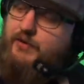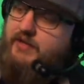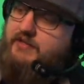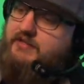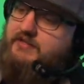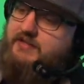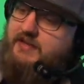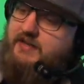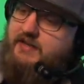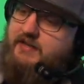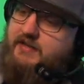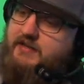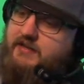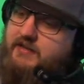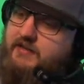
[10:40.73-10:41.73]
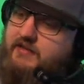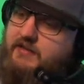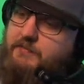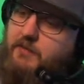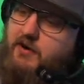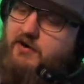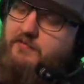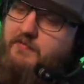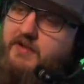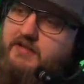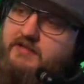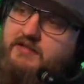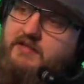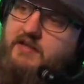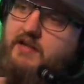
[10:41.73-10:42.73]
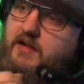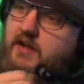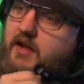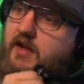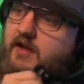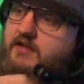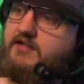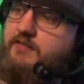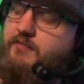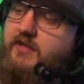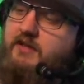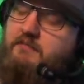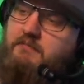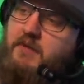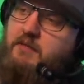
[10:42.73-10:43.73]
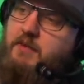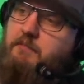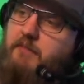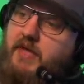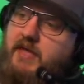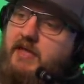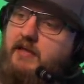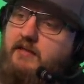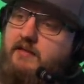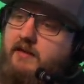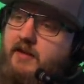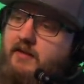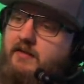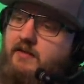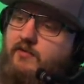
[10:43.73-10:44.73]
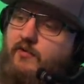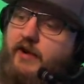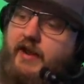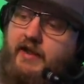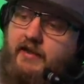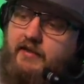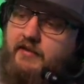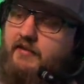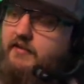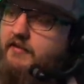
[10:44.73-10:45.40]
unit department? Something maybe big and gray.